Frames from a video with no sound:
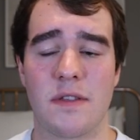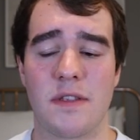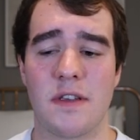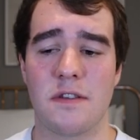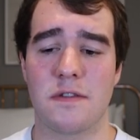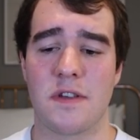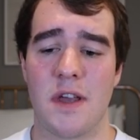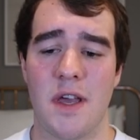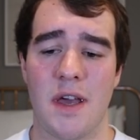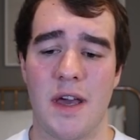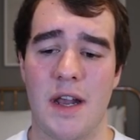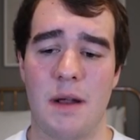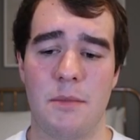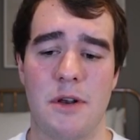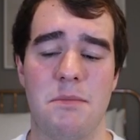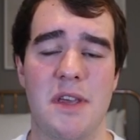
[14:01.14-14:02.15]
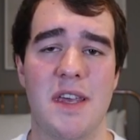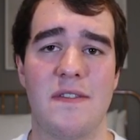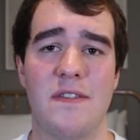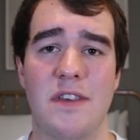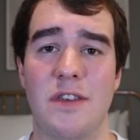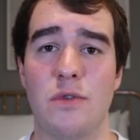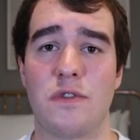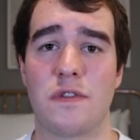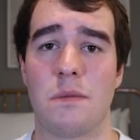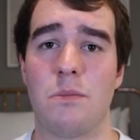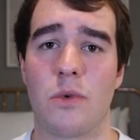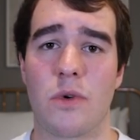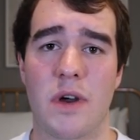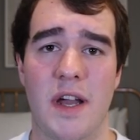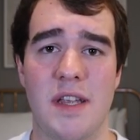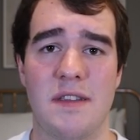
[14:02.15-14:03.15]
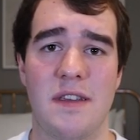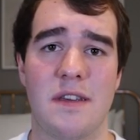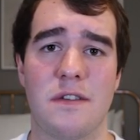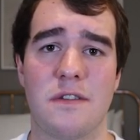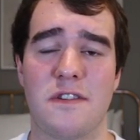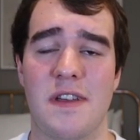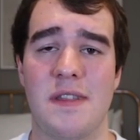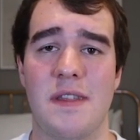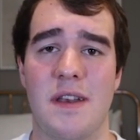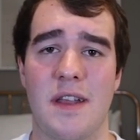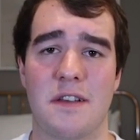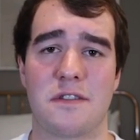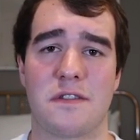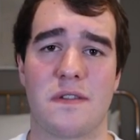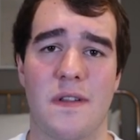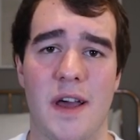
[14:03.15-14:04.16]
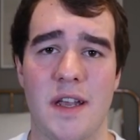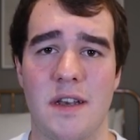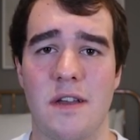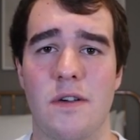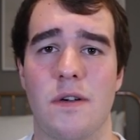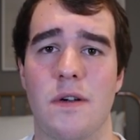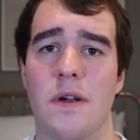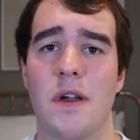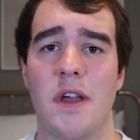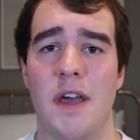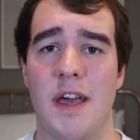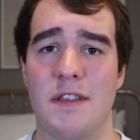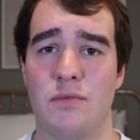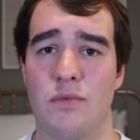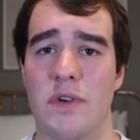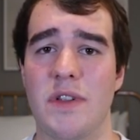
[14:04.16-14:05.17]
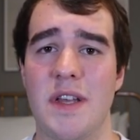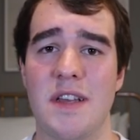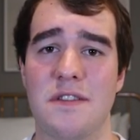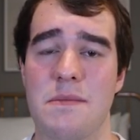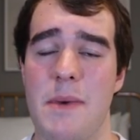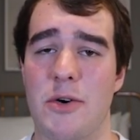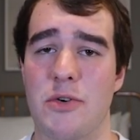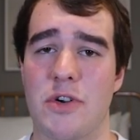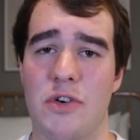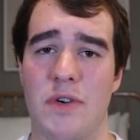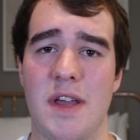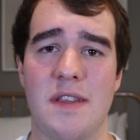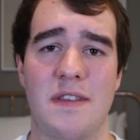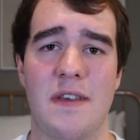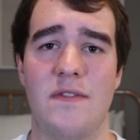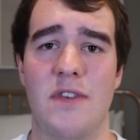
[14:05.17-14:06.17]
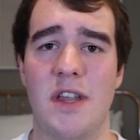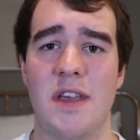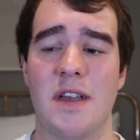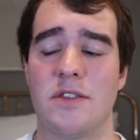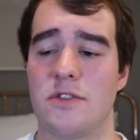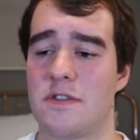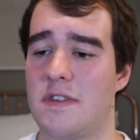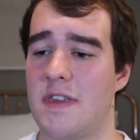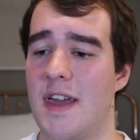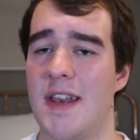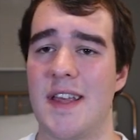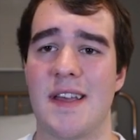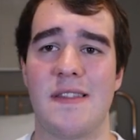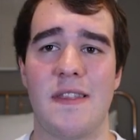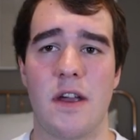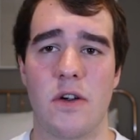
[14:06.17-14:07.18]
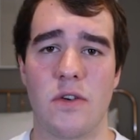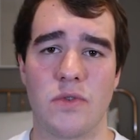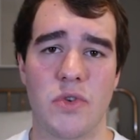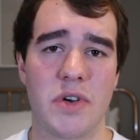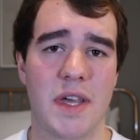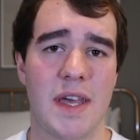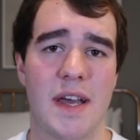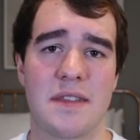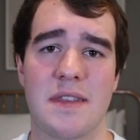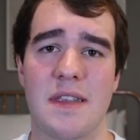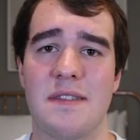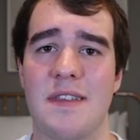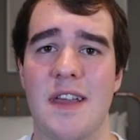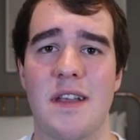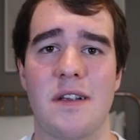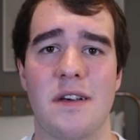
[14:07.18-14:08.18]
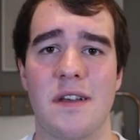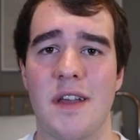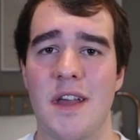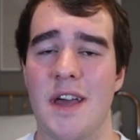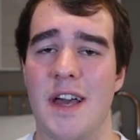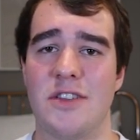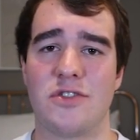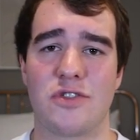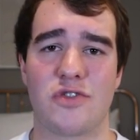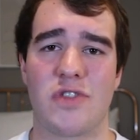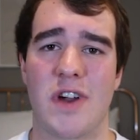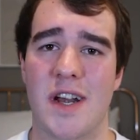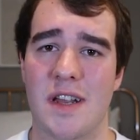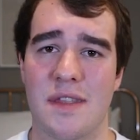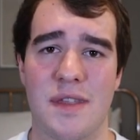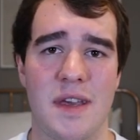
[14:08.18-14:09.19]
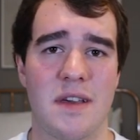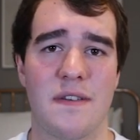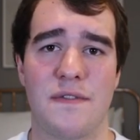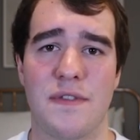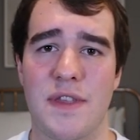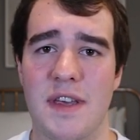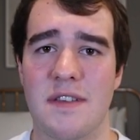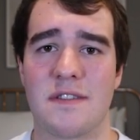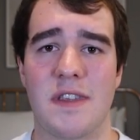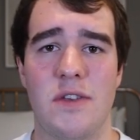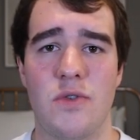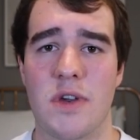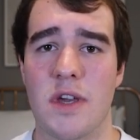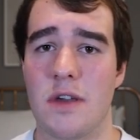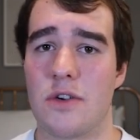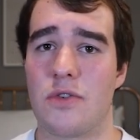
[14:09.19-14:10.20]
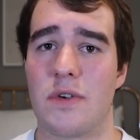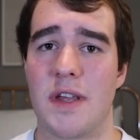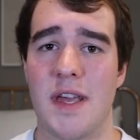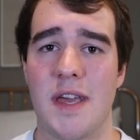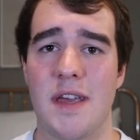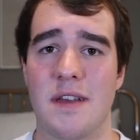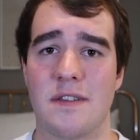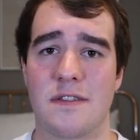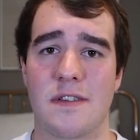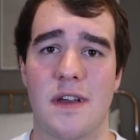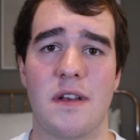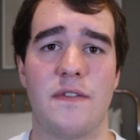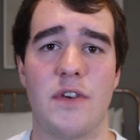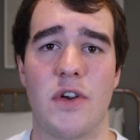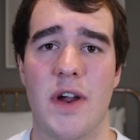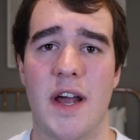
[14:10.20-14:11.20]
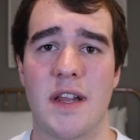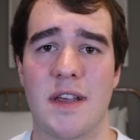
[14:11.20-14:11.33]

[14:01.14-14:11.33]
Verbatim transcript: on this, and I'm going to be giving you some more ideas in the next slide here. It really is about creativity and just getting in there, looking at the data, and just trying to think of things that you can create inside of your ad